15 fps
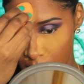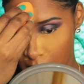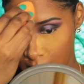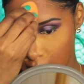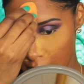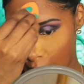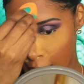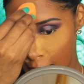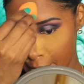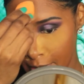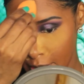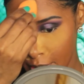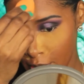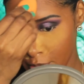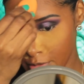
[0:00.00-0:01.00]
because I
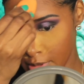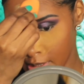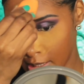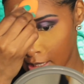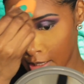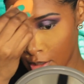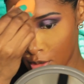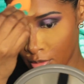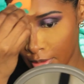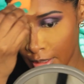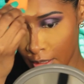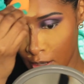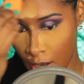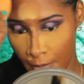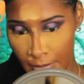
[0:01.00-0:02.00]
be nosy and going
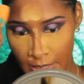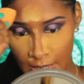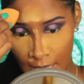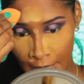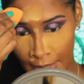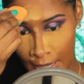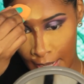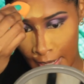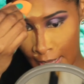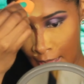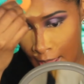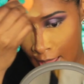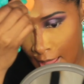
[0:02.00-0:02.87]
in comments at night,